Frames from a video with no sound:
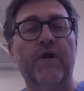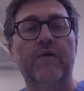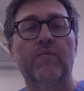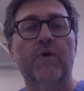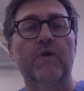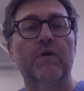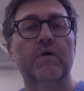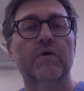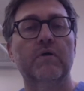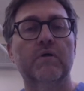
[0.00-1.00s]
Well,
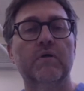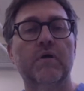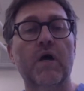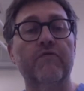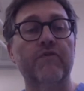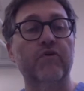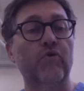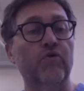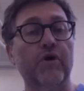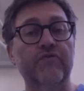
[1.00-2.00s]
hopefully you got all the
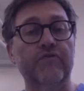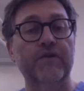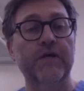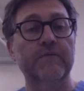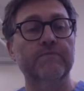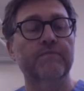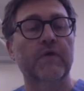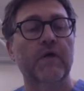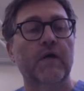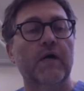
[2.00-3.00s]
answers down.
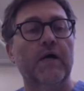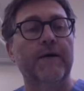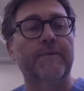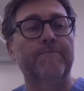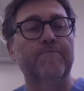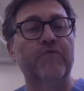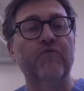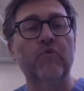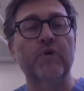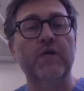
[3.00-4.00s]
Before
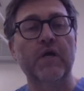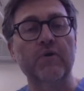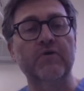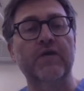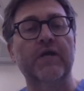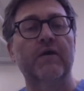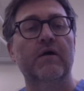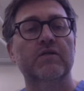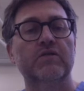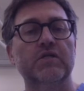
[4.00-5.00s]
we go into that,
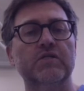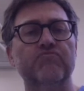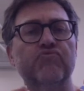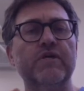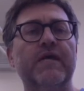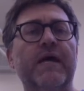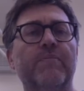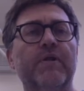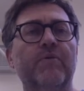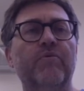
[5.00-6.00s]
just recap a
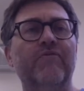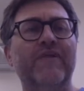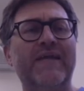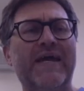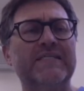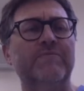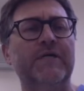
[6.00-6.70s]
little bit of the anatomy.